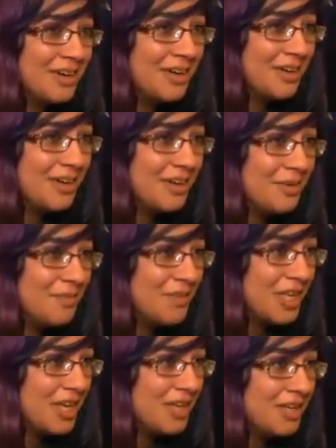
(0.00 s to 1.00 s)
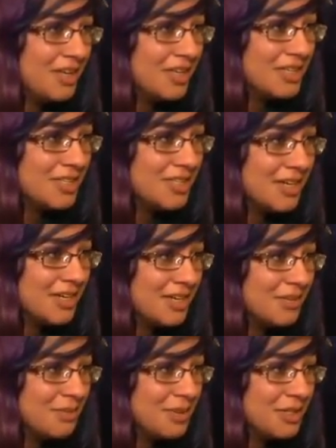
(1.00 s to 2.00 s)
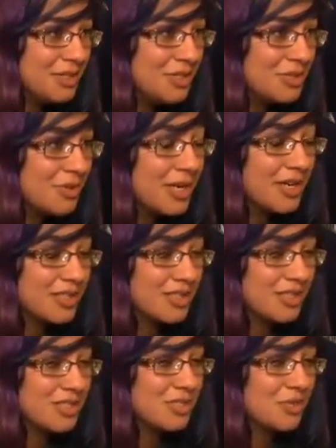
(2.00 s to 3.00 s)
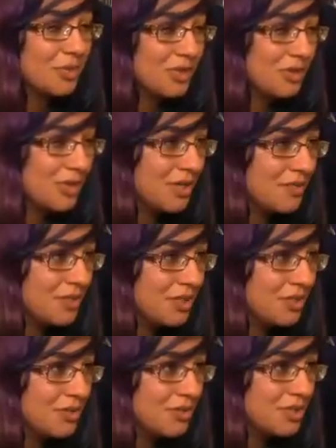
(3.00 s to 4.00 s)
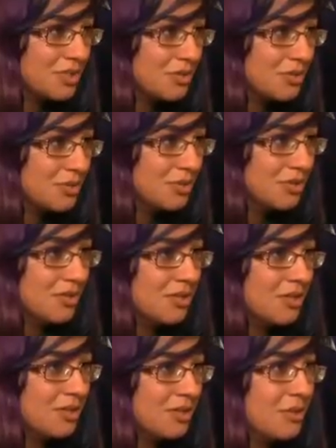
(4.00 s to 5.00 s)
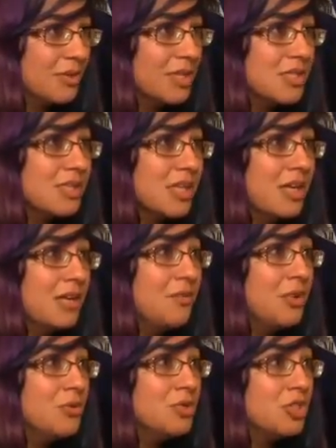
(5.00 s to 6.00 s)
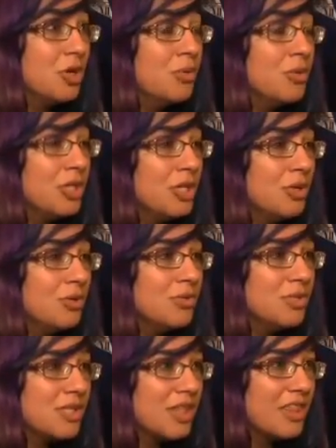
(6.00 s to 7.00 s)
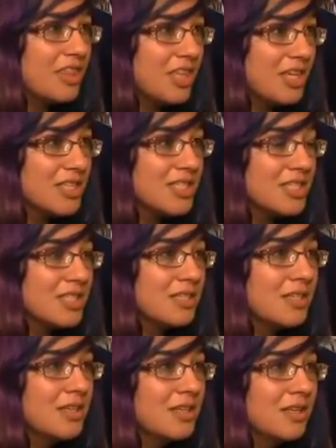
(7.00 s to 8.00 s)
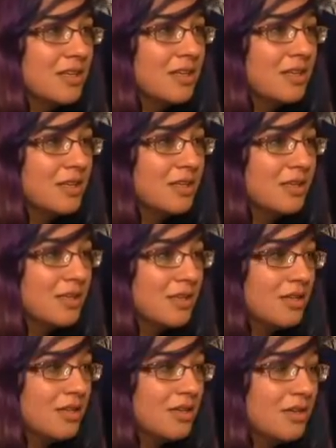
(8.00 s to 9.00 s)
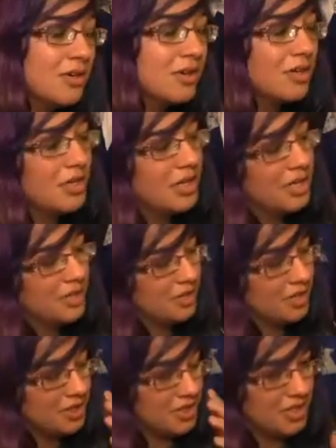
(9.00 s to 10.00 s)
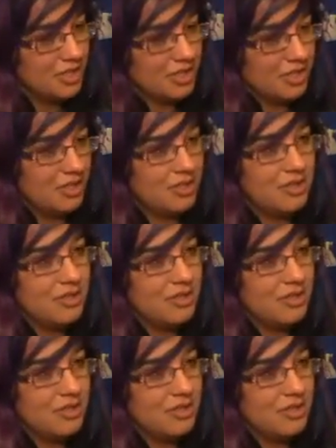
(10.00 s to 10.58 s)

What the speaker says: And it's not completely direct as to where you have to go to. Not always. And if you don't use this, or not the